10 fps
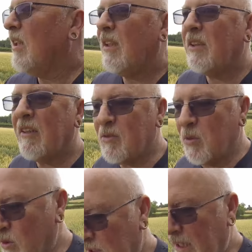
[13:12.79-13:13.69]
I'll have a
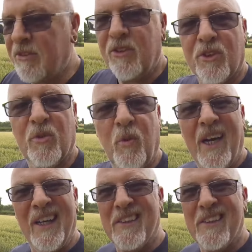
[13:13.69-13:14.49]
walk down the other way.